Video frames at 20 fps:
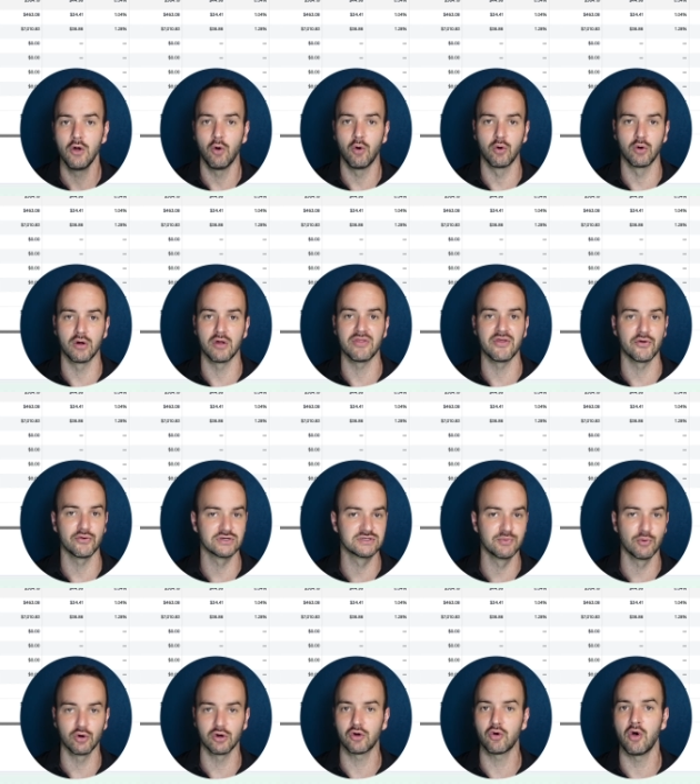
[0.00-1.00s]
or there was
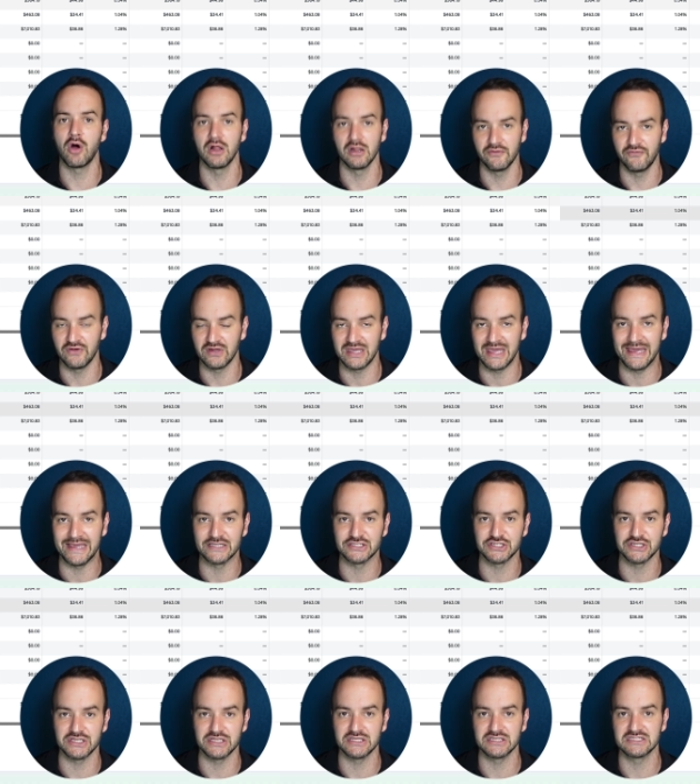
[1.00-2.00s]
more
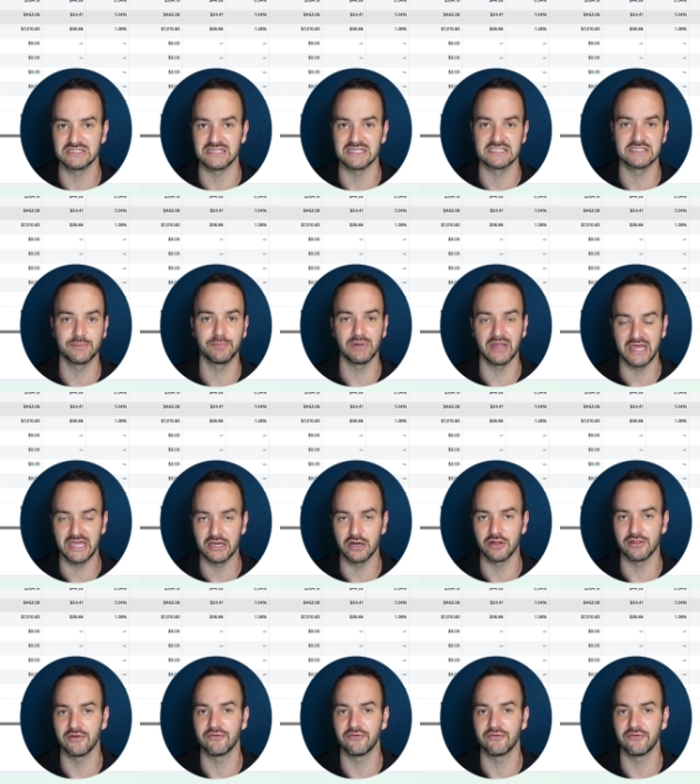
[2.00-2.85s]
qualifications displayed on